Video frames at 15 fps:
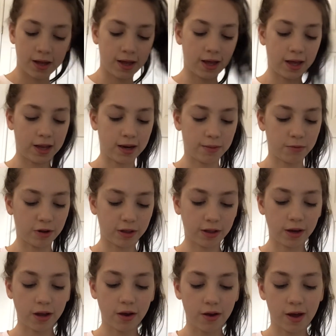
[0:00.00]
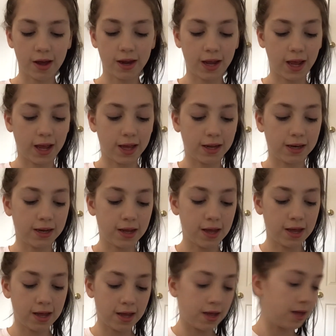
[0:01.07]
and I'm just gonna go ahead and
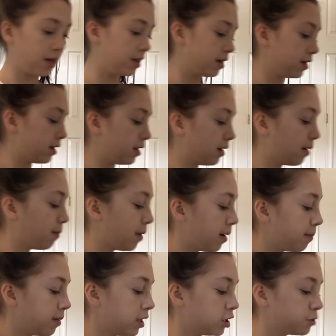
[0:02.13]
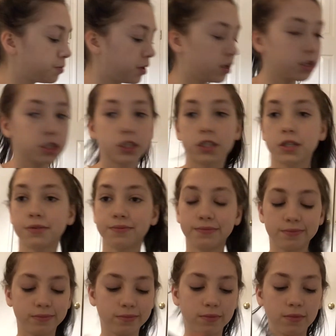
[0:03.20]
take my blush brush.
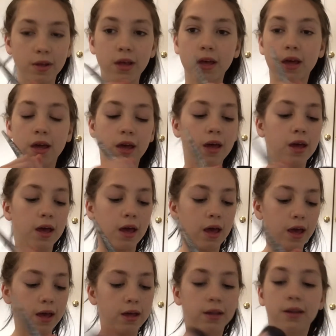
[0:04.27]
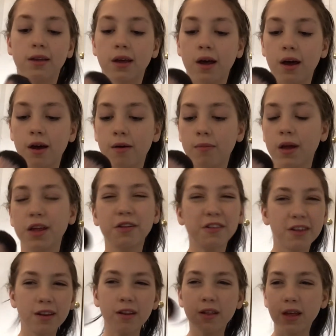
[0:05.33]
And I used to
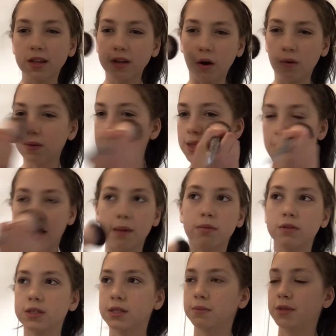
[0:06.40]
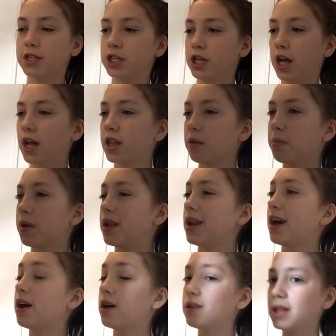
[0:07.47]
do like only the apples on my cheeks, but
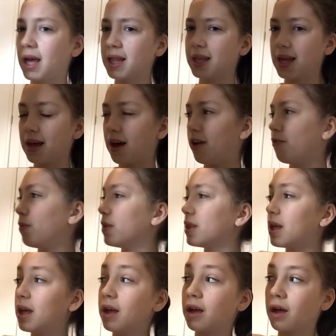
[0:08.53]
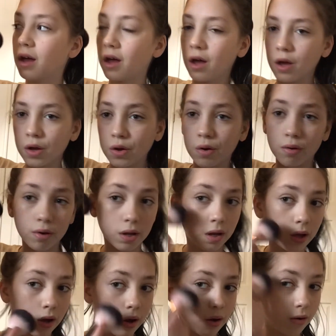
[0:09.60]
now lately I've been like
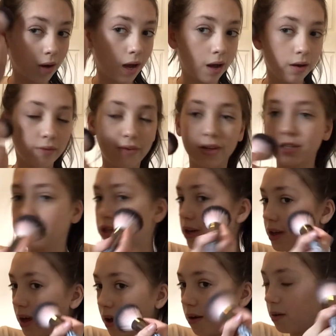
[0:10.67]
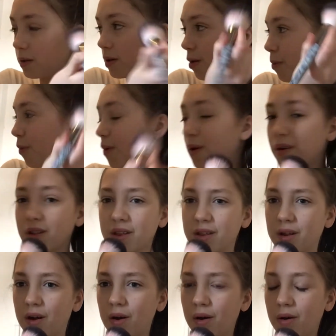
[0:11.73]
going around, venturing out a little more,
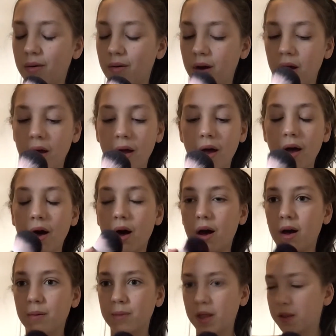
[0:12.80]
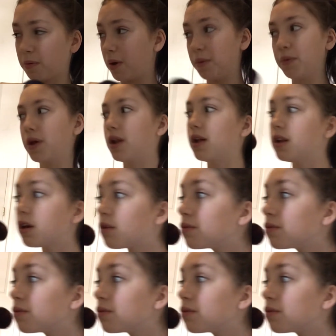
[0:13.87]
so that's what I'm gonna do.